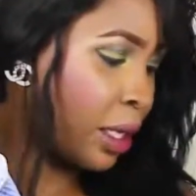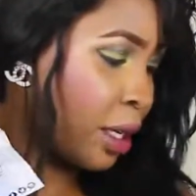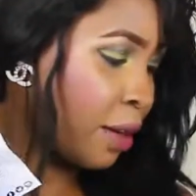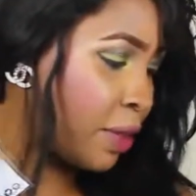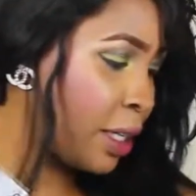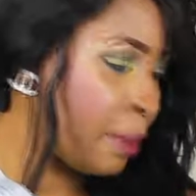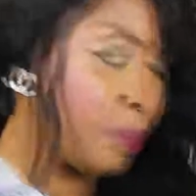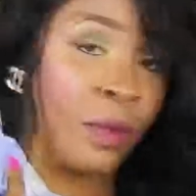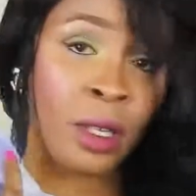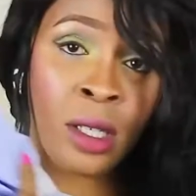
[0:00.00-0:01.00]
lovely.
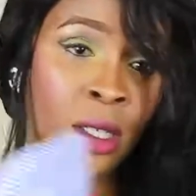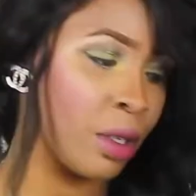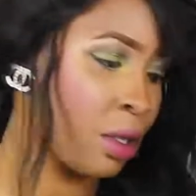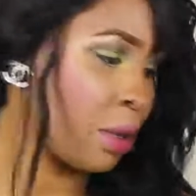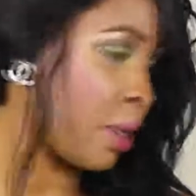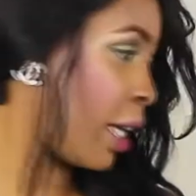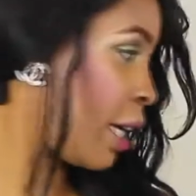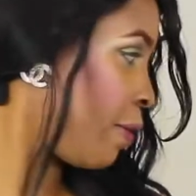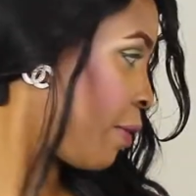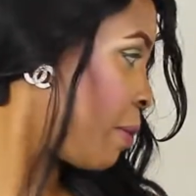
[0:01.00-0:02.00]
This is also a
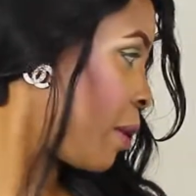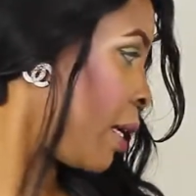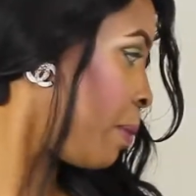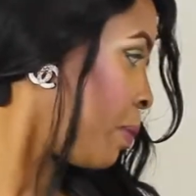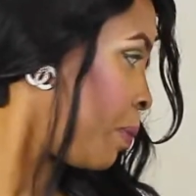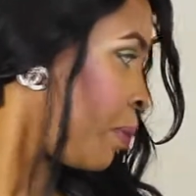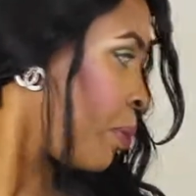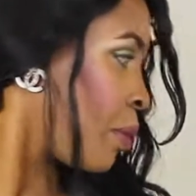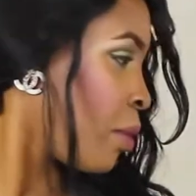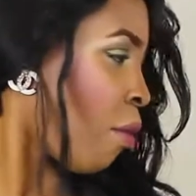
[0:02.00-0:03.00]
hit for me.
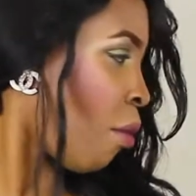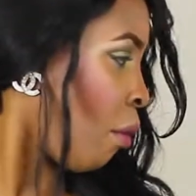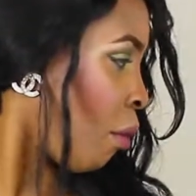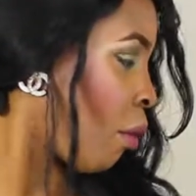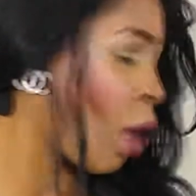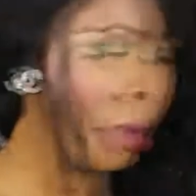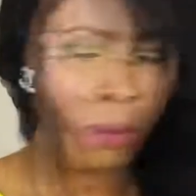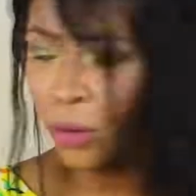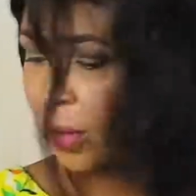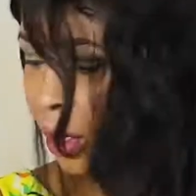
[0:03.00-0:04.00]
Mm,
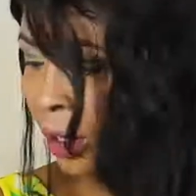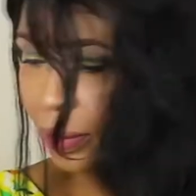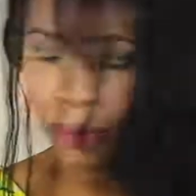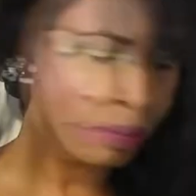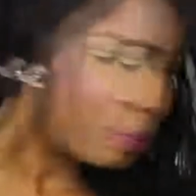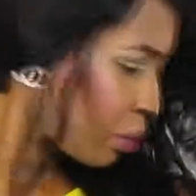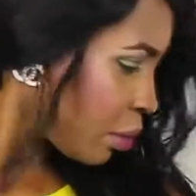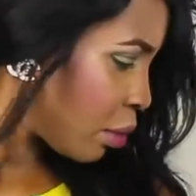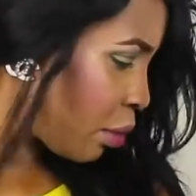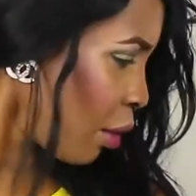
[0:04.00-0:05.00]
moving on.
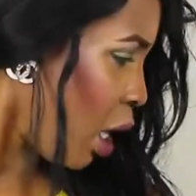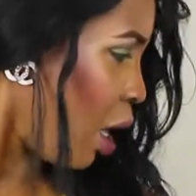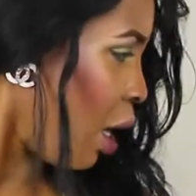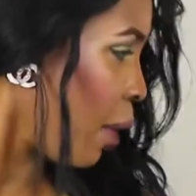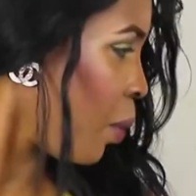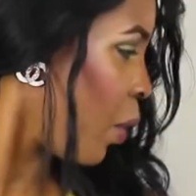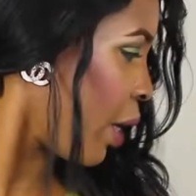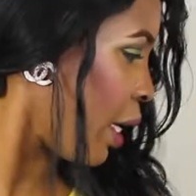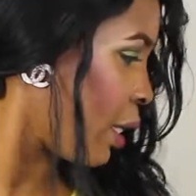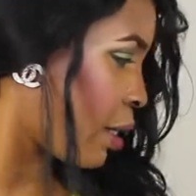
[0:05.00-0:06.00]
I
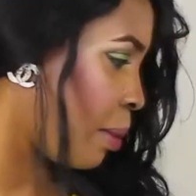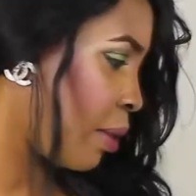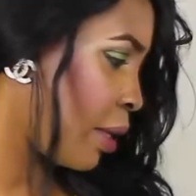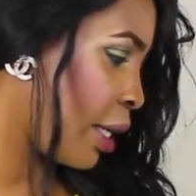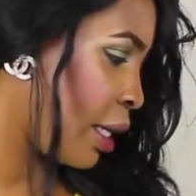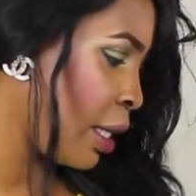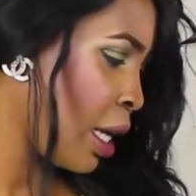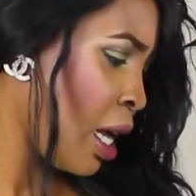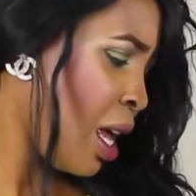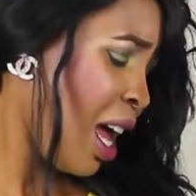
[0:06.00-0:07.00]
wanted something.
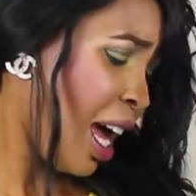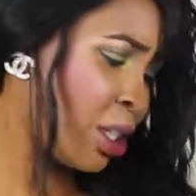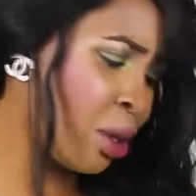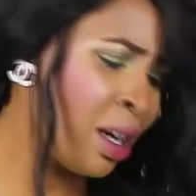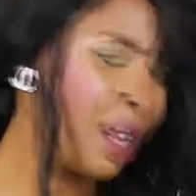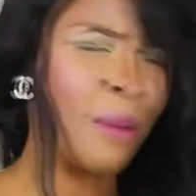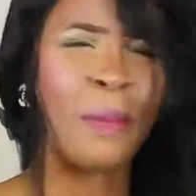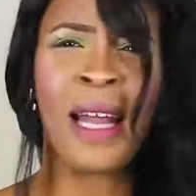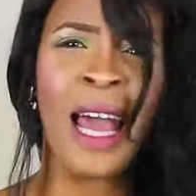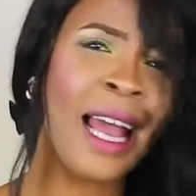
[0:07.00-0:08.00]
I saw a little
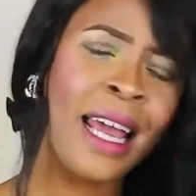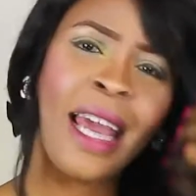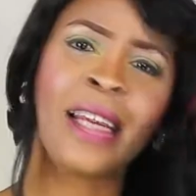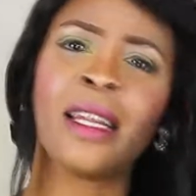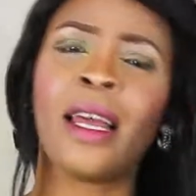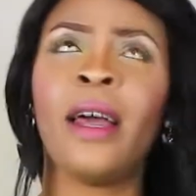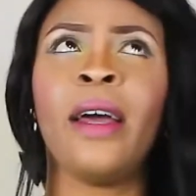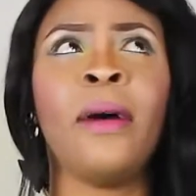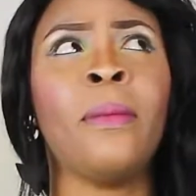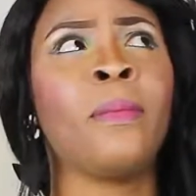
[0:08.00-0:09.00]
black and
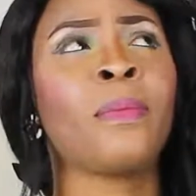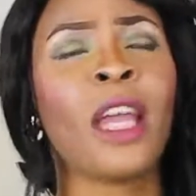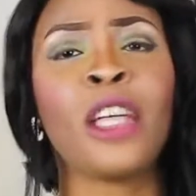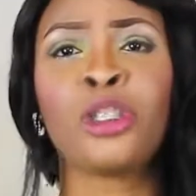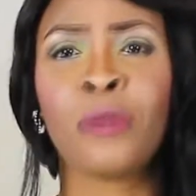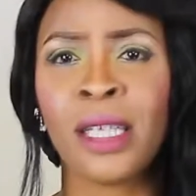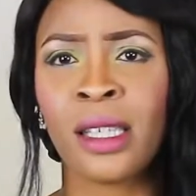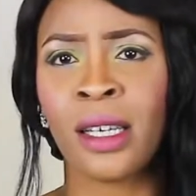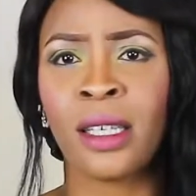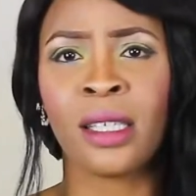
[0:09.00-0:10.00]
um,
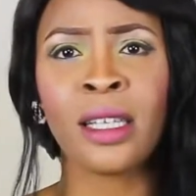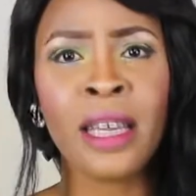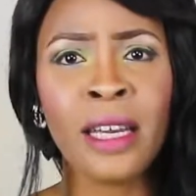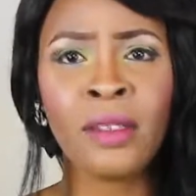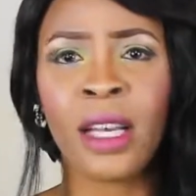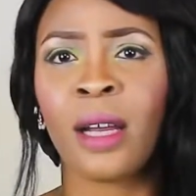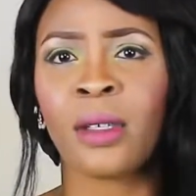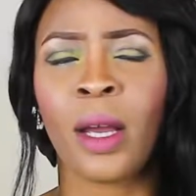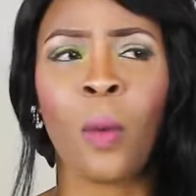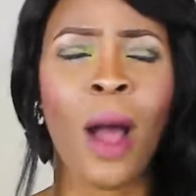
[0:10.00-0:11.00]
interesting sleeves and I was
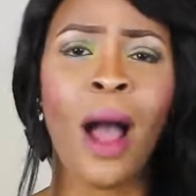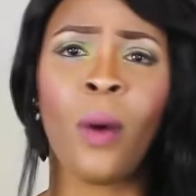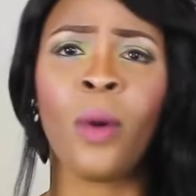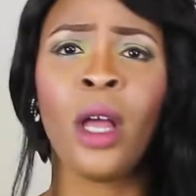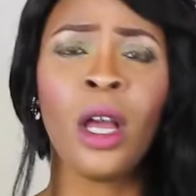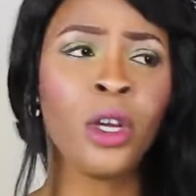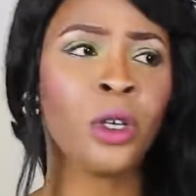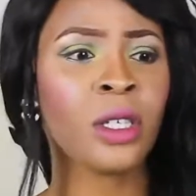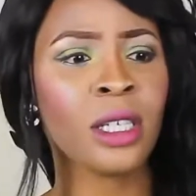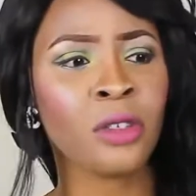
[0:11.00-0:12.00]
like wow you know
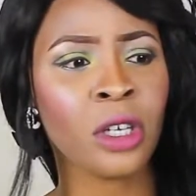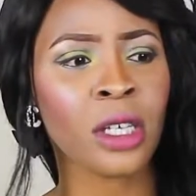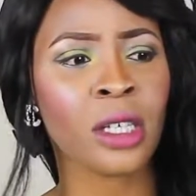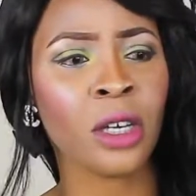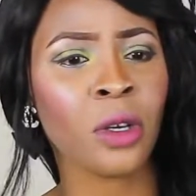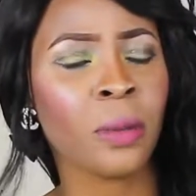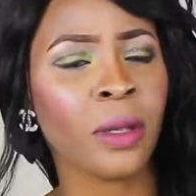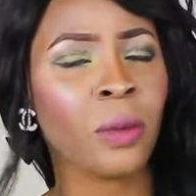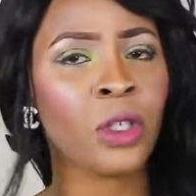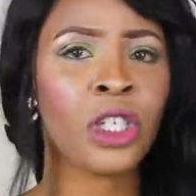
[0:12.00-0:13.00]
the sleeves you can say you could
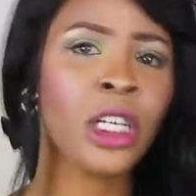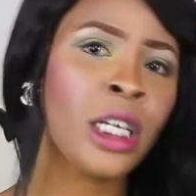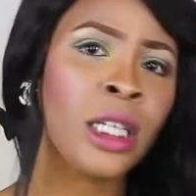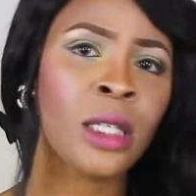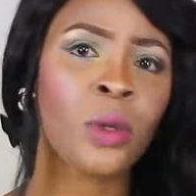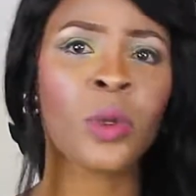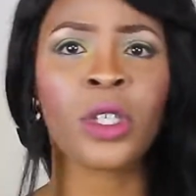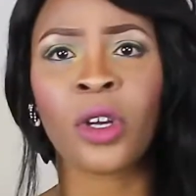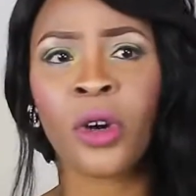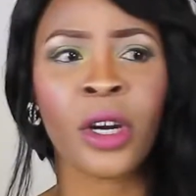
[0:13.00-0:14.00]
play with jeans or
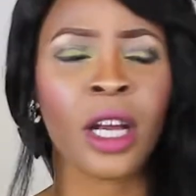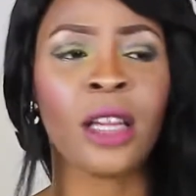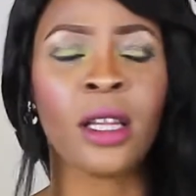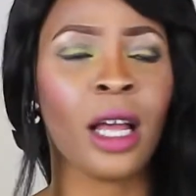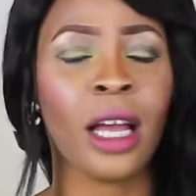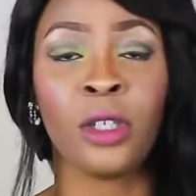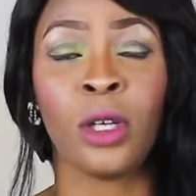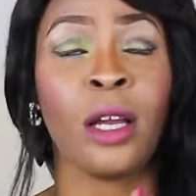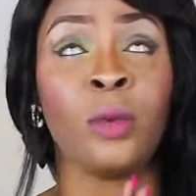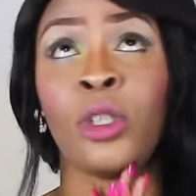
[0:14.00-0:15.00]
skirt and I,
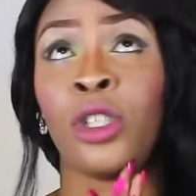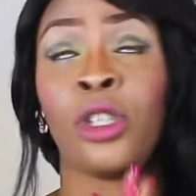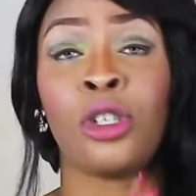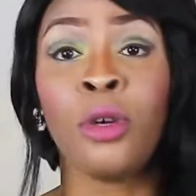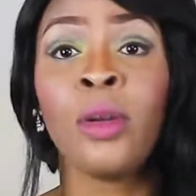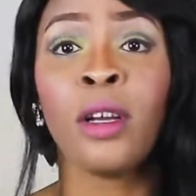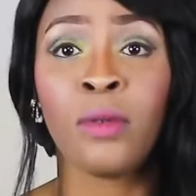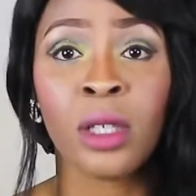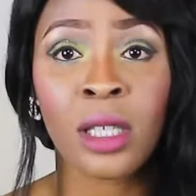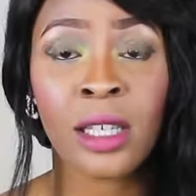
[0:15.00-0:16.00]
just, I was just so in love
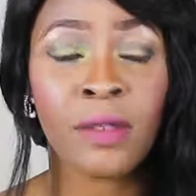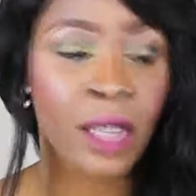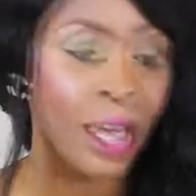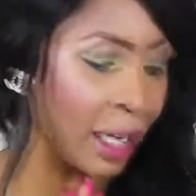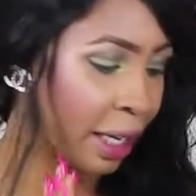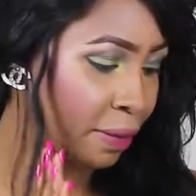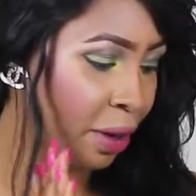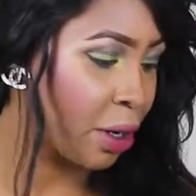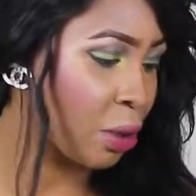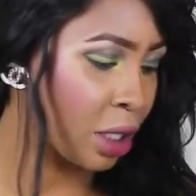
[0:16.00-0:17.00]
with the sleeves they had like
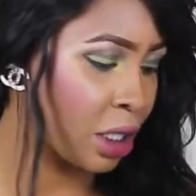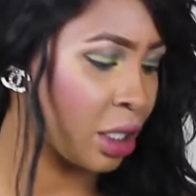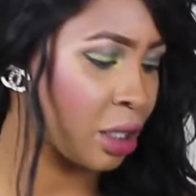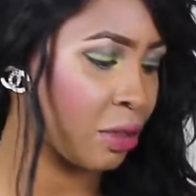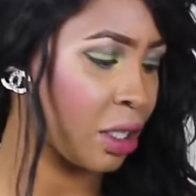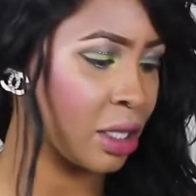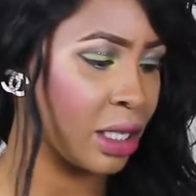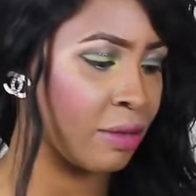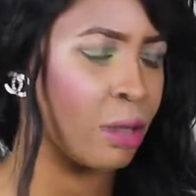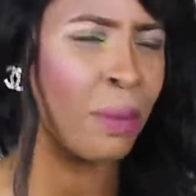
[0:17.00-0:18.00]
very good ideas with their
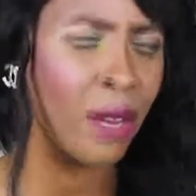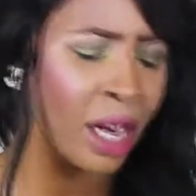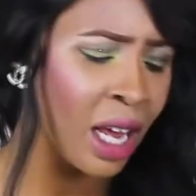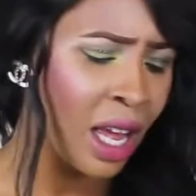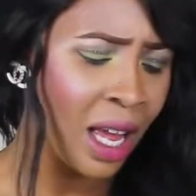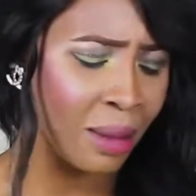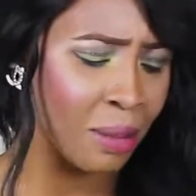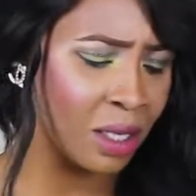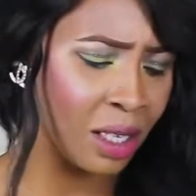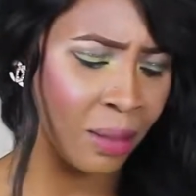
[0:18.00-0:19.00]
sleeves but I
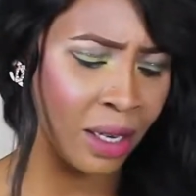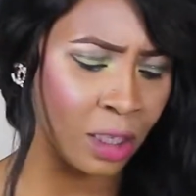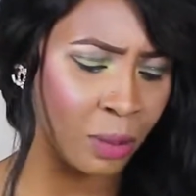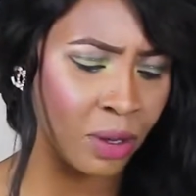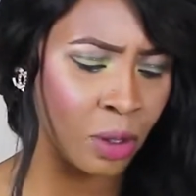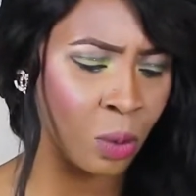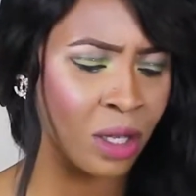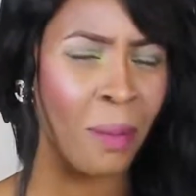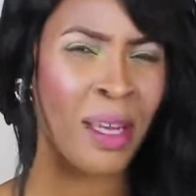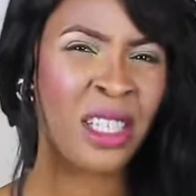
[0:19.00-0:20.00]
must say my experience with
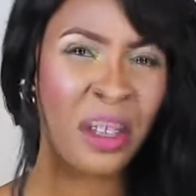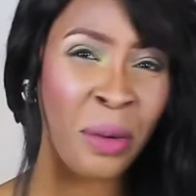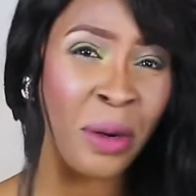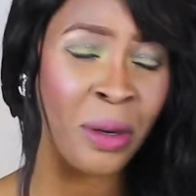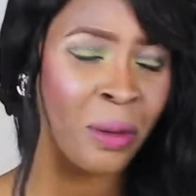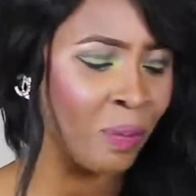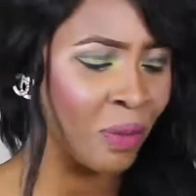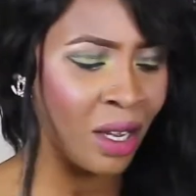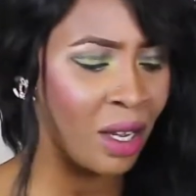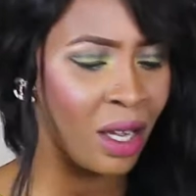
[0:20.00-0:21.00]
the material
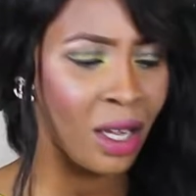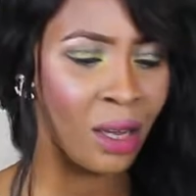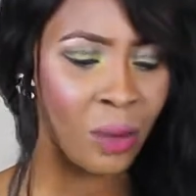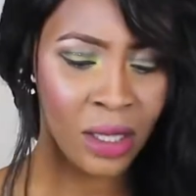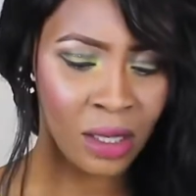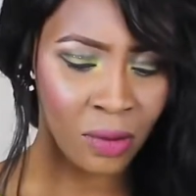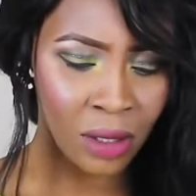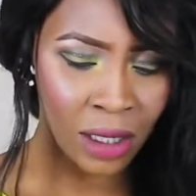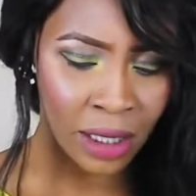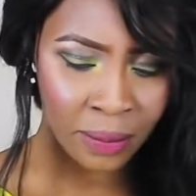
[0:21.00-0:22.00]
it wasn't
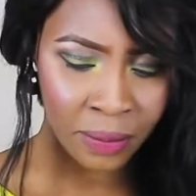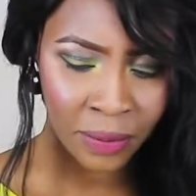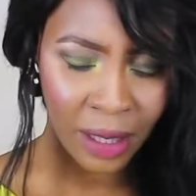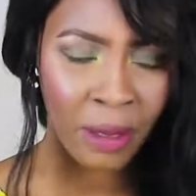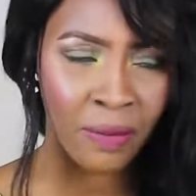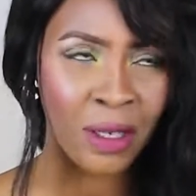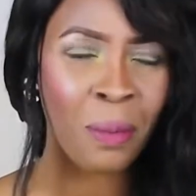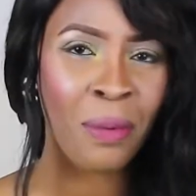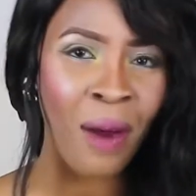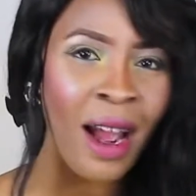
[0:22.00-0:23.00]
really I mean for the
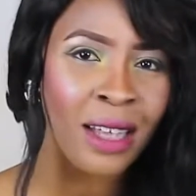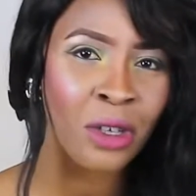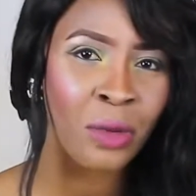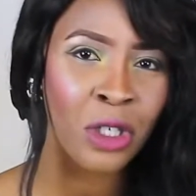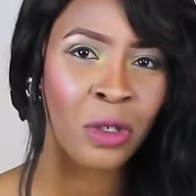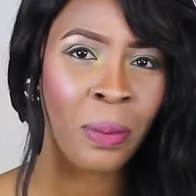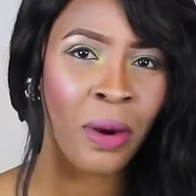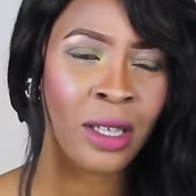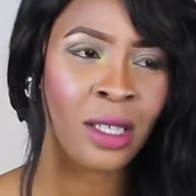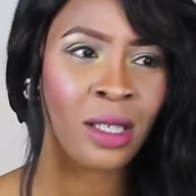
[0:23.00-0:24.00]
price the original
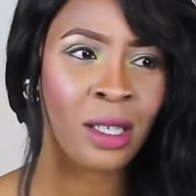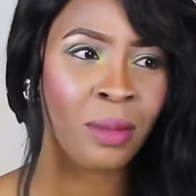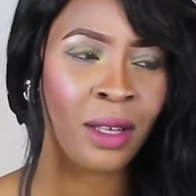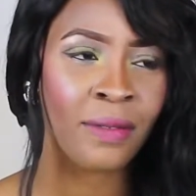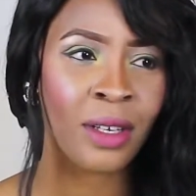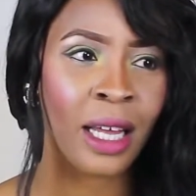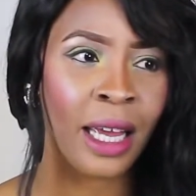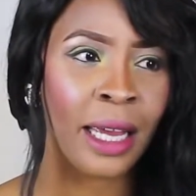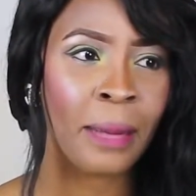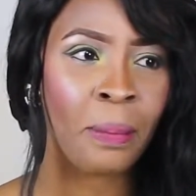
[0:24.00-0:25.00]
price seeing something for
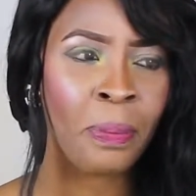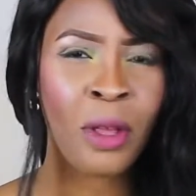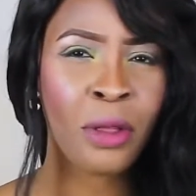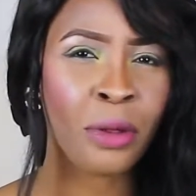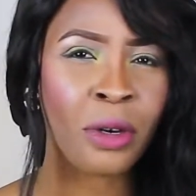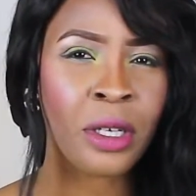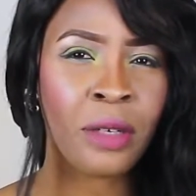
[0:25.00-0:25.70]
like 30